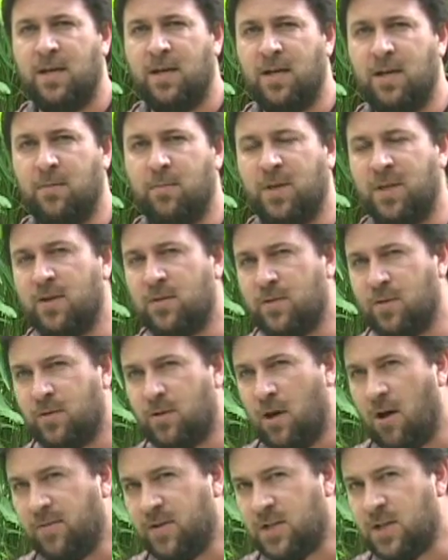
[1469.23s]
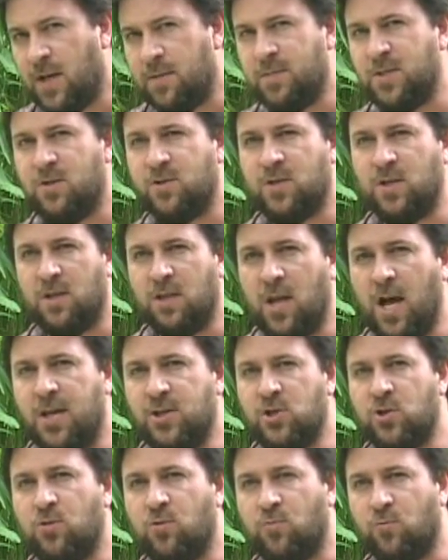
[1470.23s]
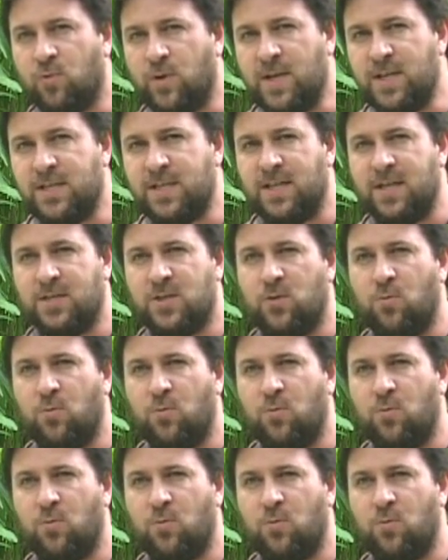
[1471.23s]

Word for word: Uh, but there, oftentimes there's a logical reason as